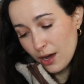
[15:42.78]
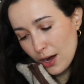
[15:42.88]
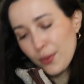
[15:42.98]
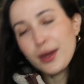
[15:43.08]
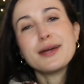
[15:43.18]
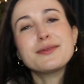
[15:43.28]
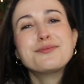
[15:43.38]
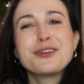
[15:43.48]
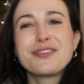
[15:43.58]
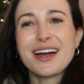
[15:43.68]
Okay,
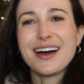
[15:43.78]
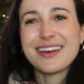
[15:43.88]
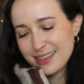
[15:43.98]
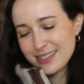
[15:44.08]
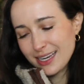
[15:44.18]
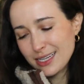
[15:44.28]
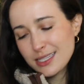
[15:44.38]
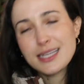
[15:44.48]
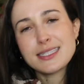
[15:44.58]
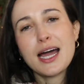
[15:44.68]
moving on. The second to
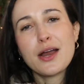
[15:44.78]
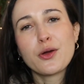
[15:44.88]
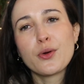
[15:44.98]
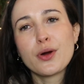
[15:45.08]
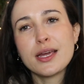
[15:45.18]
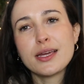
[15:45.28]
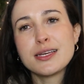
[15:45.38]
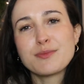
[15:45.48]
last category is